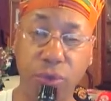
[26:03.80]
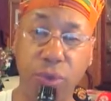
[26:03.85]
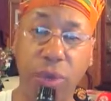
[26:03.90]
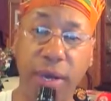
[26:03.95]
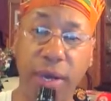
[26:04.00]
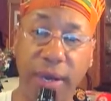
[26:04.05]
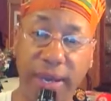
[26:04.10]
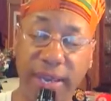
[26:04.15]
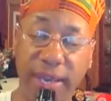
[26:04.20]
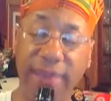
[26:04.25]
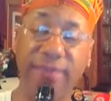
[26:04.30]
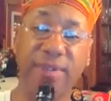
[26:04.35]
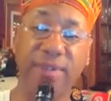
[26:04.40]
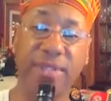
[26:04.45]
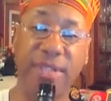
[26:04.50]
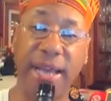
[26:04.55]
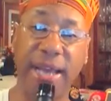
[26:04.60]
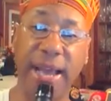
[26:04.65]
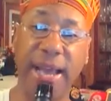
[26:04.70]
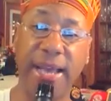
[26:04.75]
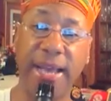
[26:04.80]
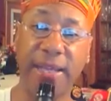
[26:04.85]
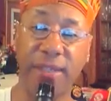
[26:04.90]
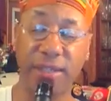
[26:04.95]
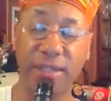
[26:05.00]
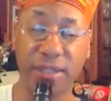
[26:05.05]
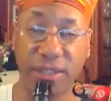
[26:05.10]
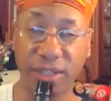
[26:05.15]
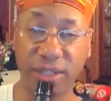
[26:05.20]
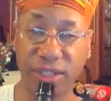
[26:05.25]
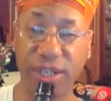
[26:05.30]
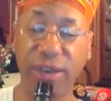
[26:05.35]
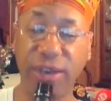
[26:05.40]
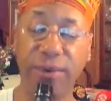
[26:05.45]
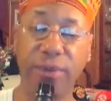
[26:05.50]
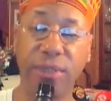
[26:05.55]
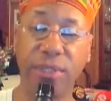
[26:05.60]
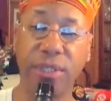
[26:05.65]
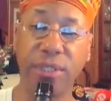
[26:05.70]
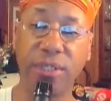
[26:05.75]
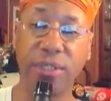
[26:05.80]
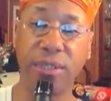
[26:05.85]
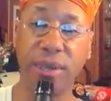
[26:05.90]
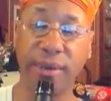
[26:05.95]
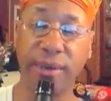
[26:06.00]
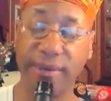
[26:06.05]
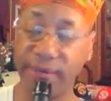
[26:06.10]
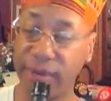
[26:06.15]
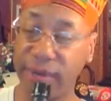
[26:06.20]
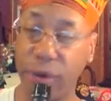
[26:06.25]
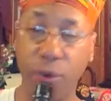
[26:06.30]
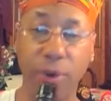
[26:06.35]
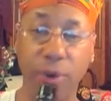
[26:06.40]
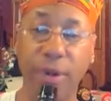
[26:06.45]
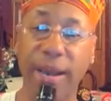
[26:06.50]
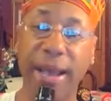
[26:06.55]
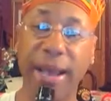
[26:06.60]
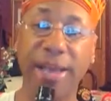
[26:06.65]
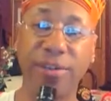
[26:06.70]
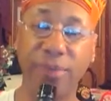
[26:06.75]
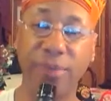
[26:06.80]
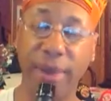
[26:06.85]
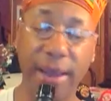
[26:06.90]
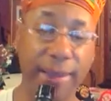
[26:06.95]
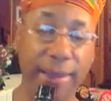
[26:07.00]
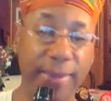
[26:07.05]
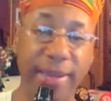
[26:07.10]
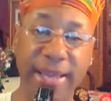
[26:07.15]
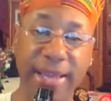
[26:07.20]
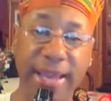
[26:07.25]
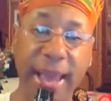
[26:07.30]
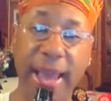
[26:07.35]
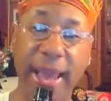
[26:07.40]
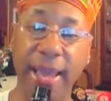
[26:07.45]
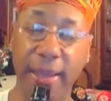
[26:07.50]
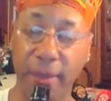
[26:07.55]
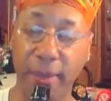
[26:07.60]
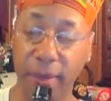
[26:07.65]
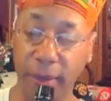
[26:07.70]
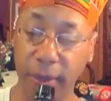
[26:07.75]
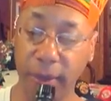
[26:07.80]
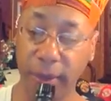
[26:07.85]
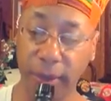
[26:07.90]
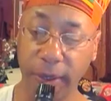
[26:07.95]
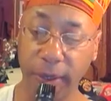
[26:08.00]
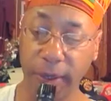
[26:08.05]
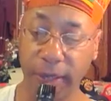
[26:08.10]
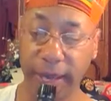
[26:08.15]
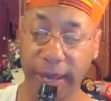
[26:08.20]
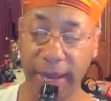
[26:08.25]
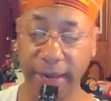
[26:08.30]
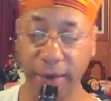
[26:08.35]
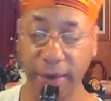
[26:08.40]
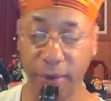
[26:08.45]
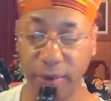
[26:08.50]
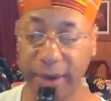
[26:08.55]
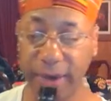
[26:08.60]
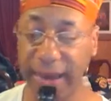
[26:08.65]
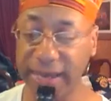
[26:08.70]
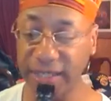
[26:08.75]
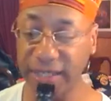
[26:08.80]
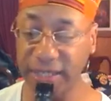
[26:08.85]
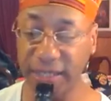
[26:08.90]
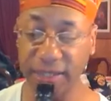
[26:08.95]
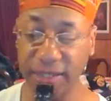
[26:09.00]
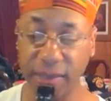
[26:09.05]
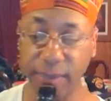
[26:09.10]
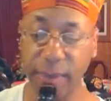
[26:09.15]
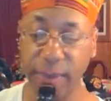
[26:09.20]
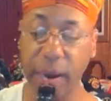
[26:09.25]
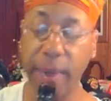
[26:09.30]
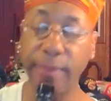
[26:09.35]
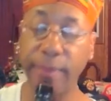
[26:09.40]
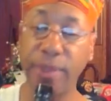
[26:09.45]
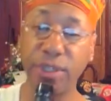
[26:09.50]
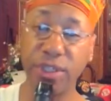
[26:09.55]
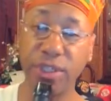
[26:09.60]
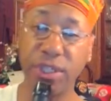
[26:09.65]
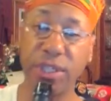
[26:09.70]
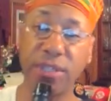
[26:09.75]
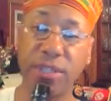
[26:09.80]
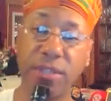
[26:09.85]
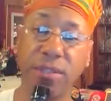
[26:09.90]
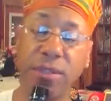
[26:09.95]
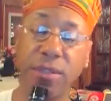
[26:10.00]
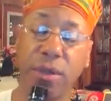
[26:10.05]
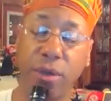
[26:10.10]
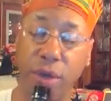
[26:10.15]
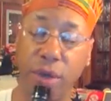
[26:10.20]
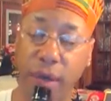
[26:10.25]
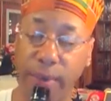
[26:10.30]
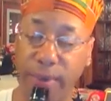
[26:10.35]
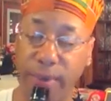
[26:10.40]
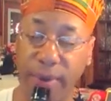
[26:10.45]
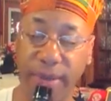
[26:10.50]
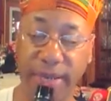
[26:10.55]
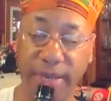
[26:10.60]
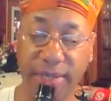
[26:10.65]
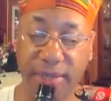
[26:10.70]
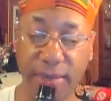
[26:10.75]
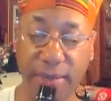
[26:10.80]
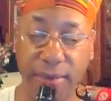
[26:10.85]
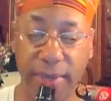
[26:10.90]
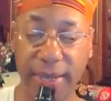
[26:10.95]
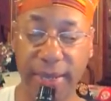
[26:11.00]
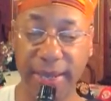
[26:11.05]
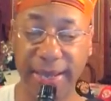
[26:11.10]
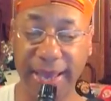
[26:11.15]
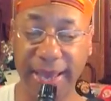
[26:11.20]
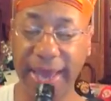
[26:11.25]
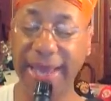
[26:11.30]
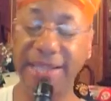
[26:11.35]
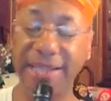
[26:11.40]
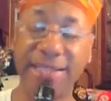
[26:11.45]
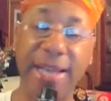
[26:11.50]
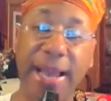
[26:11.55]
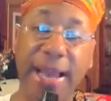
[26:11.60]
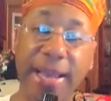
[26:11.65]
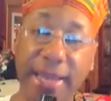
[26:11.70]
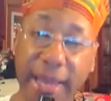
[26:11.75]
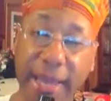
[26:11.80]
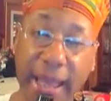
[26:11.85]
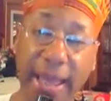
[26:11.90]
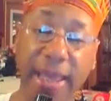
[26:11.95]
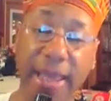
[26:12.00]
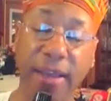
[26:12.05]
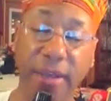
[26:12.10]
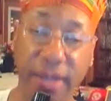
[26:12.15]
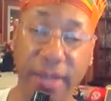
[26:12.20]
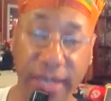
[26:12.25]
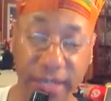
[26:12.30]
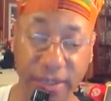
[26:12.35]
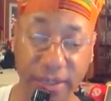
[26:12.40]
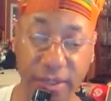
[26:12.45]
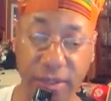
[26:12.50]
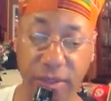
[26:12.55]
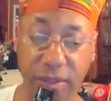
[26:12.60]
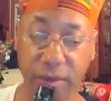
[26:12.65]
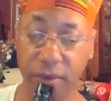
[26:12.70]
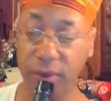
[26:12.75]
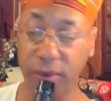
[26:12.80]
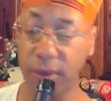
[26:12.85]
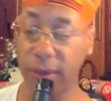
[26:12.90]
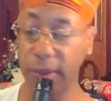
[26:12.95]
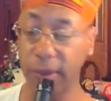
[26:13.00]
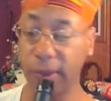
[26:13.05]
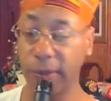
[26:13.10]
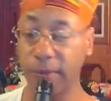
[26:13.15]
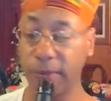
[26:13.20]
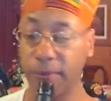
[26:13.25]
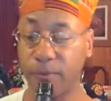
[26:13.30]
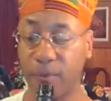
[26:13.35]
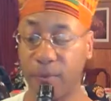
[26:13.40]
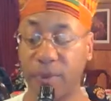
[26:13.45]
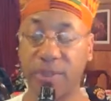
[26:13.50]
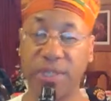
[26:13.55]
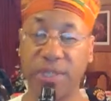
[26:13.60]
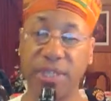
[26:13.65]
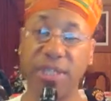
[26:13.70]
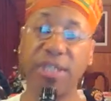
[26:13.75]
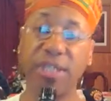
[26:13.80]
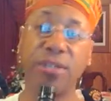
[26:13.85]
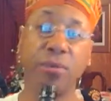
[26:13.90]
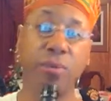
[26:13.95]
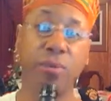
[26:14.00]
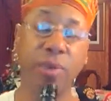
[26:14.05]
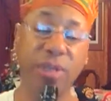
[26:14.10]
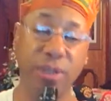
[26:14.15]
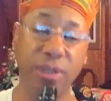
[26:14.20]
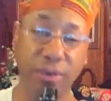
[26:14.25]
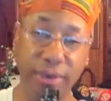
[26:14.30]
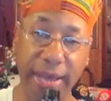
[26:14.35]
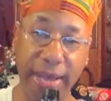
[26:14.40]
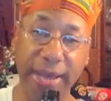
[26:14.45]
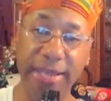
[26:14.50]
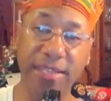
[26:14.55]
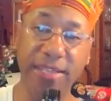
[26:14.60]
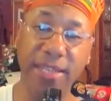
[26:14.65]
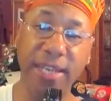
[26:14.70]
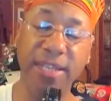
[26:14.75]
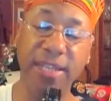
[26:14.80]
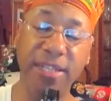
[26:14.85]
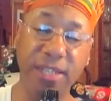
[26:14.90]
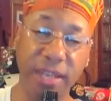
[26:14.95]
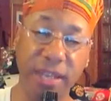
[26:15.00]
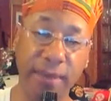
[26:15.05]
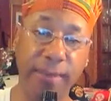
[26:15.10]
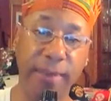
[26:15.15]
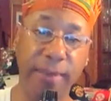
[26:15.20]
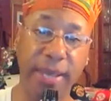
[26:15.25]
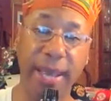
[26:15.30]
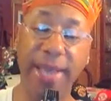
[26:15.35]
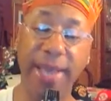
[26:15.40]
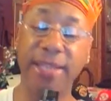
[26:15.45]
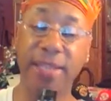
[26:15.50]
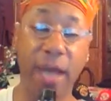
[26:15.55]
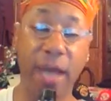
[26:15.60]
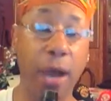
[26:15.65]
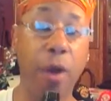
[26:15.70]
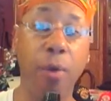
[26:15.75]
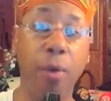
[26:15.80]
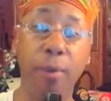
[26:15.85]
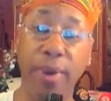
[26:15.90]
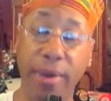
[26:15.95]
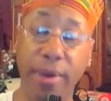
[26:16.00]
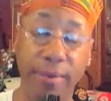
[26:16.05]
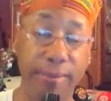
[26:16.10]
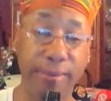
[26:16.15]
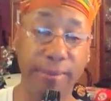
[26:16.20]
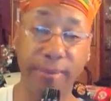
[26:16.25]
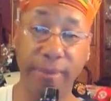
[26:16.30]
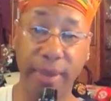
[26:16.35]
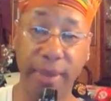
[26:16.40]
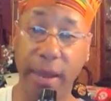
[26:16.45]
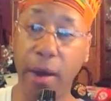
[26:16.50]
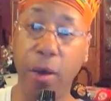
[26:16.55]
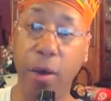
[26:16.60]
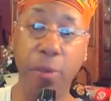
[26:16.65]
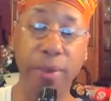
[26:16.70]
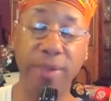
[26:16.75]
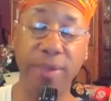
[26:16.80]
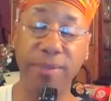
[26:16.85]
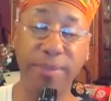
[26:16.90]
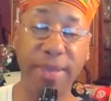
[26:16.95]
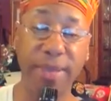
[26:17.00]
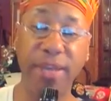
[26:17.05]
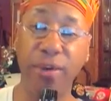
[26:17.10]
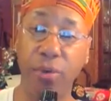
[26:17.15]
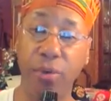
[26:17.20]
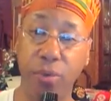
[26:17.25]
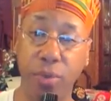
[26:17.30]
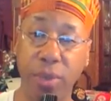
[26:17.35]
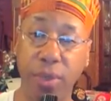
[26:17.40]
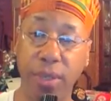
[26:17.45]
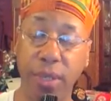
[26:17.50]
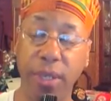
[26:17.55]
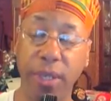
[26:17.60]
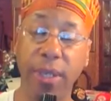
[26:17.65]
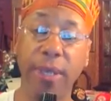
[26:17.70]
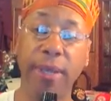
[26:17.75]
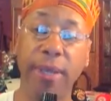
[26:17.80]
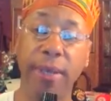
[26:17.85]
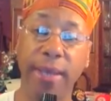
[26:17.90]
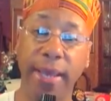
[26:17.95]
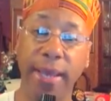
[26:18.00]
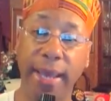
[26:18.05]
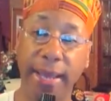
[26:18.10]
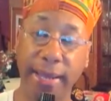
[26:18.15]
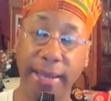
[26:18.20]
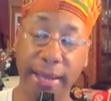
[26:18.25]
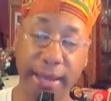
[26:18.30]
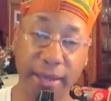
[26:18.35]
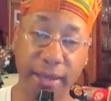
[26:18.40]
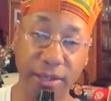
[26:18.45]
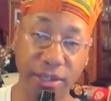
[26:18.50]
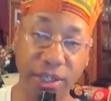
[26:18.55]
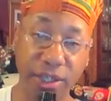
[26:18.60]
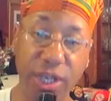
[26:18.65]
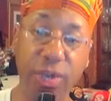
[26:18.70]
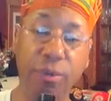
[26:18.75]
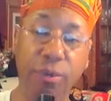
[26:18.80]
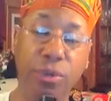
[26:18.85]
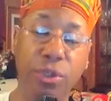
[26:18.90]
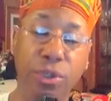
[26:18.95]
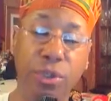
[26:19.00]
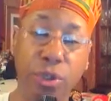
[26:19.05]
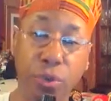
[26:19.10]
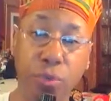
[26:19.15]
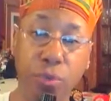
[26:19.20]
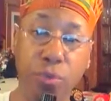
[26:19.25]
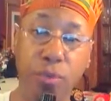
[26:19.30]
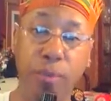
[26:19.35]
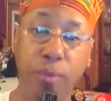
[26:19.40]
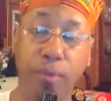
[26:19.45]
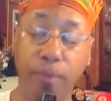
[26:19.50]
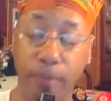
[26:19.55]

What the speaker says: to emphasize the seriousness of organized crime and gang, and the United States Department of Justice, the Comprehensive Anti-Gang Initiative. See, this is what the United States government has always been doing, and they continue to do,